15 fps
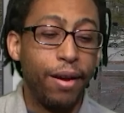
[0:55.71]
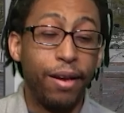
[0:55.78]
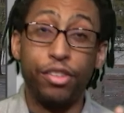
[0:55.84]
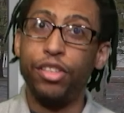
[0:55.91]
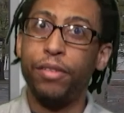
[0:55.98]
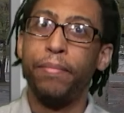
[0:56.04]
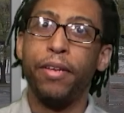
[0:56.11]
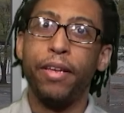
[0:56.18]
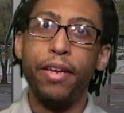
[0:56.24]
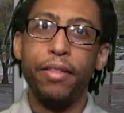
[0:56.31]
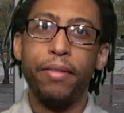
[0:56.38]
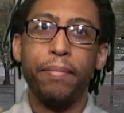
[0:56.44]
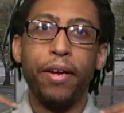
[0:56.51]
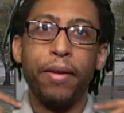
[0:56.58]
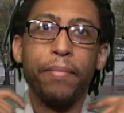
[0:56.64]
I shouldn't be
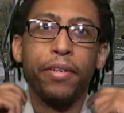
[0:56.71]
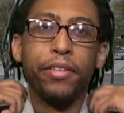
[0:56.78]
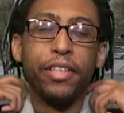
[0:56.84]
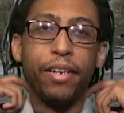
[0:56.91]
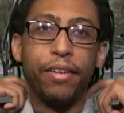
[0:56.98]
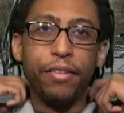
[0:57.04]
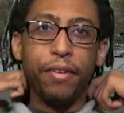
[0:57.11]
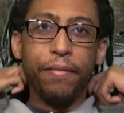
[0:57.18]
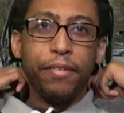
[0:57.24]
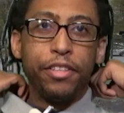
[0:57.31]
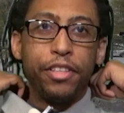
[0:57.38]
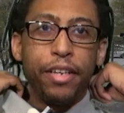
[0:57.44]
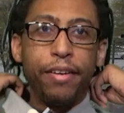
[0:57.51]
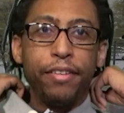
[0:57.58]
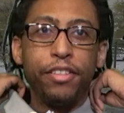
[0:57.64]
hitting mic because I don't know
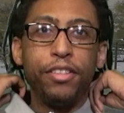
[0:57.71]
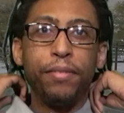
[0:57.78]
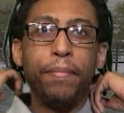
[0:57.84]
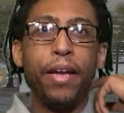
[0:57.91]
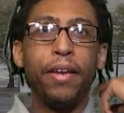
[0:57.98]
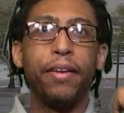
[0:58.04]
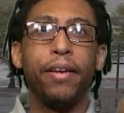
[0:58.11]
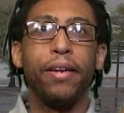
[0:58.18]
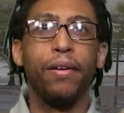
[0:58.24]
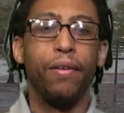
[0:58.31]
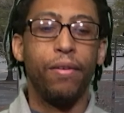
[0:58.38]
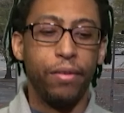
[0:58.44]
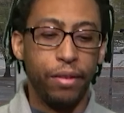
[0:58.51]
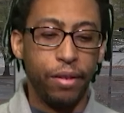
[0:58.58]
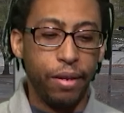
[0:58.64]
what sounds it's making
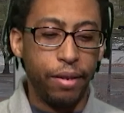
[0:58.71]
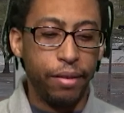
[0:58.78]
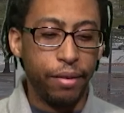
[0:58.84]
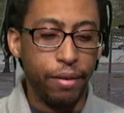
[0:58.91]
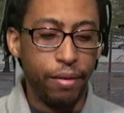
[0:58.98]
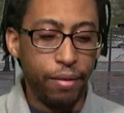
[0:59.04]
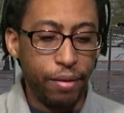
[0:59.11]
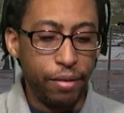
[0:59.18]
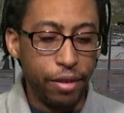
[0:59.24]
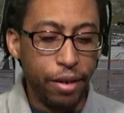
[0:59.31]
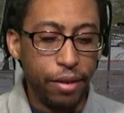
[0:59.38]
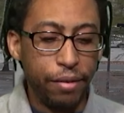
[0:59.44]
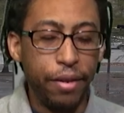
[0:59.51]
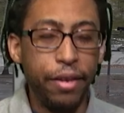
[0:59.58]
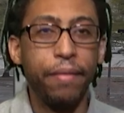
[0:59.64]
on the
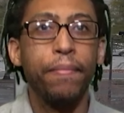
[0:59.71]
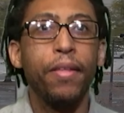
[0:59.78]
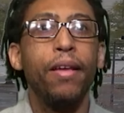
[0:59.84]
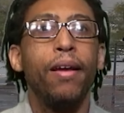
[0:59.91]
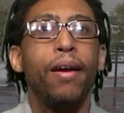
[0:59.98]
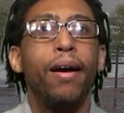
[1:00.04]
other end.